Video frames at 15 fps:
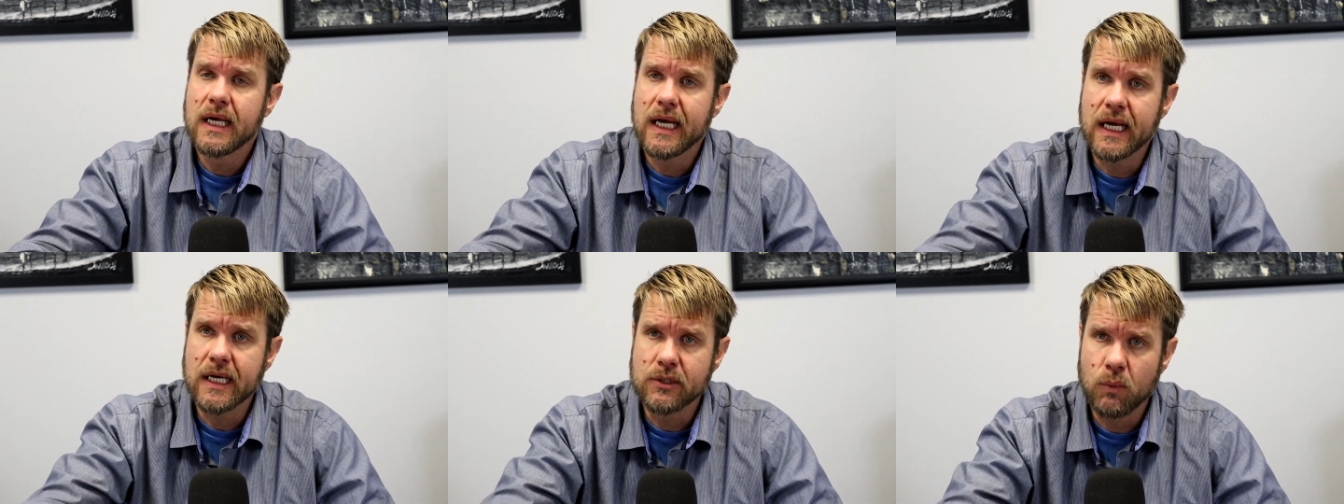
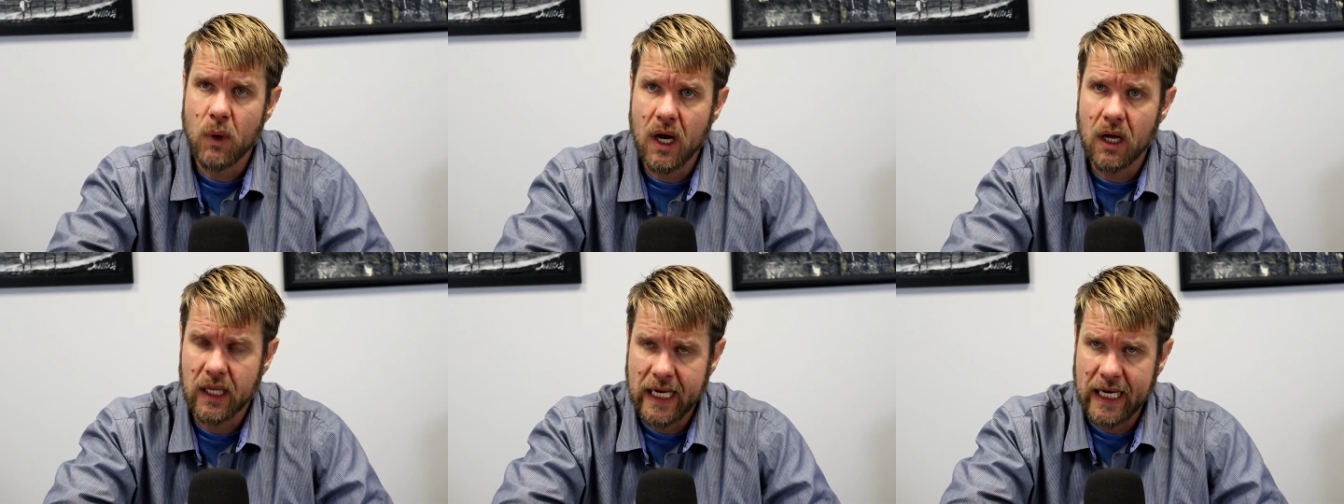as
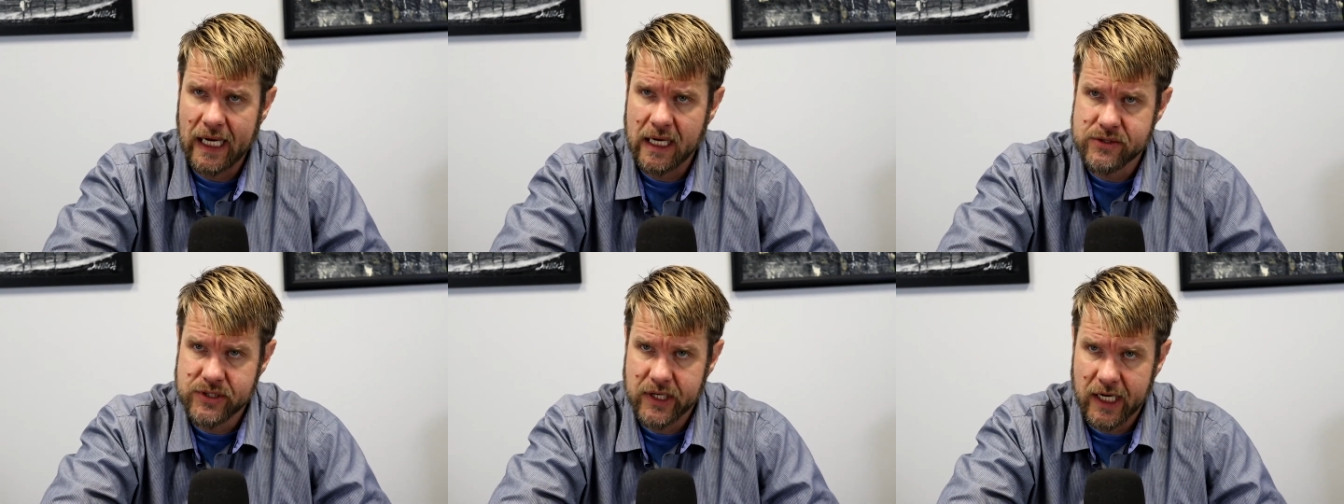well
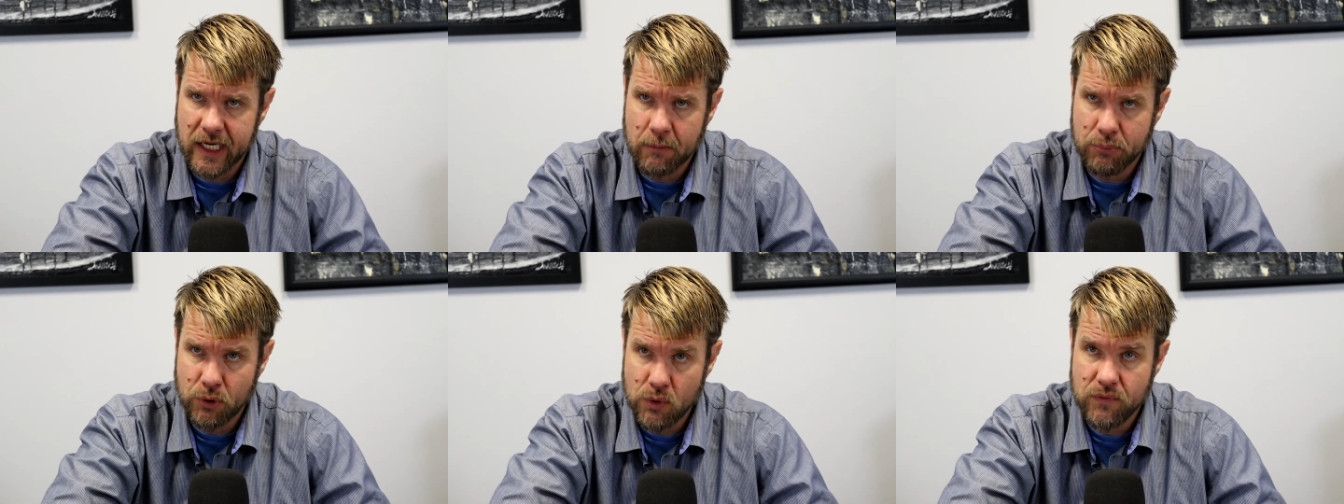as
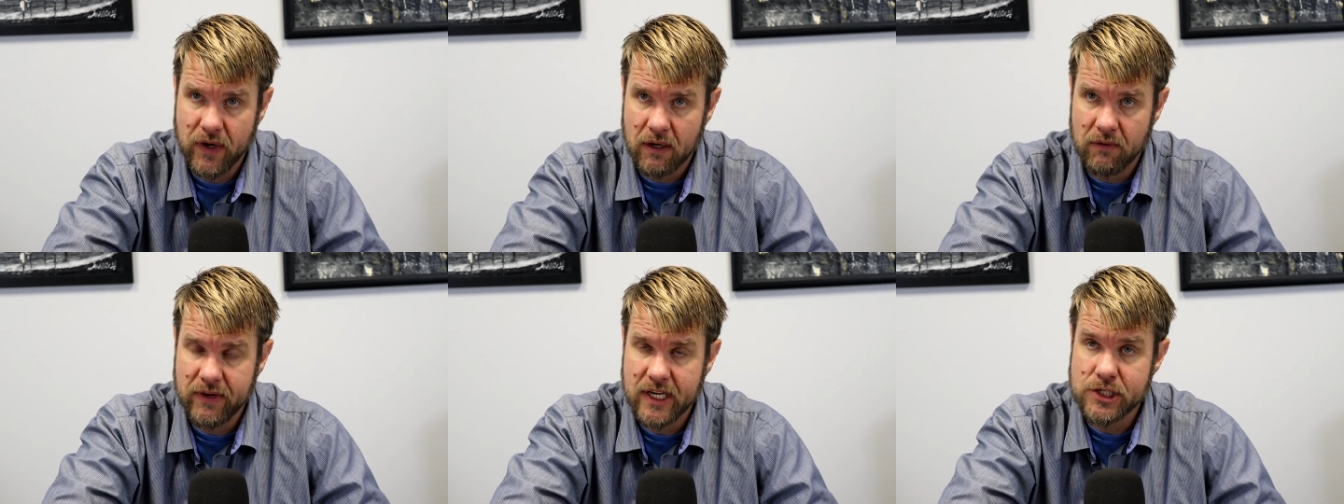proof
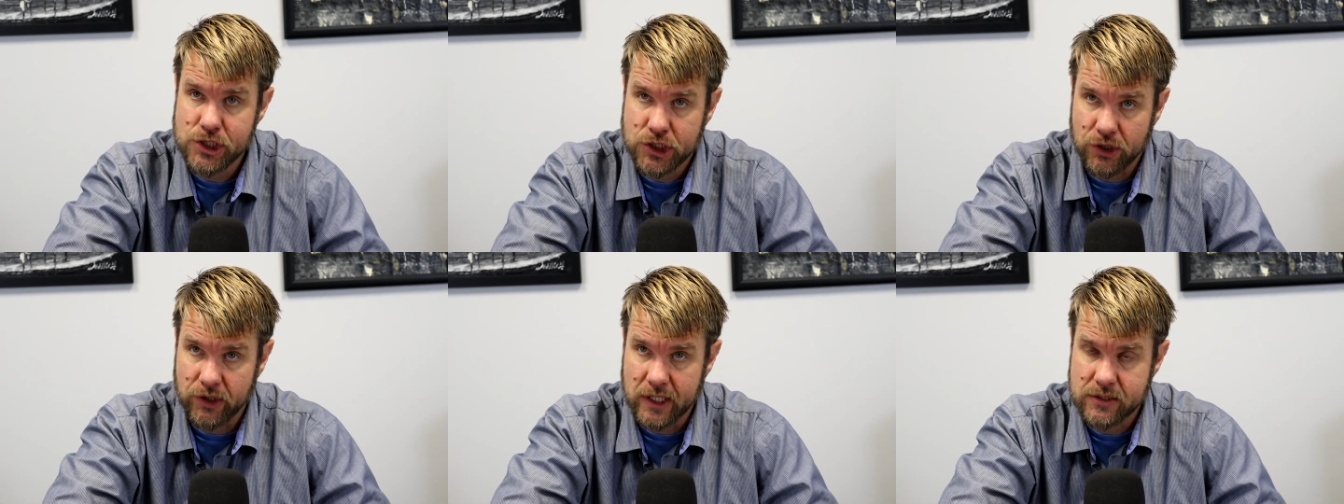of
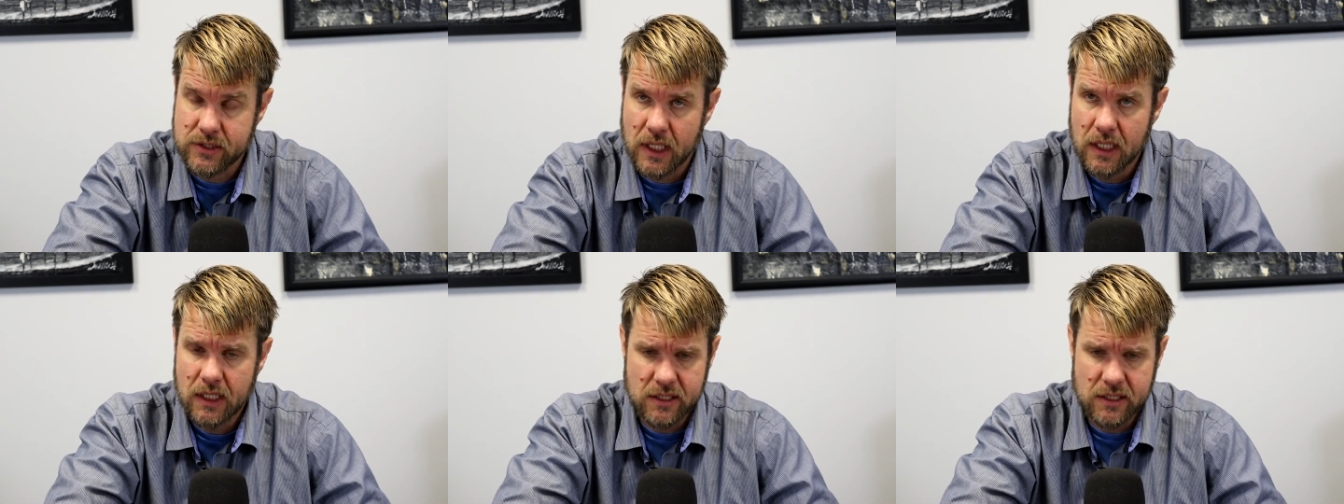insurance.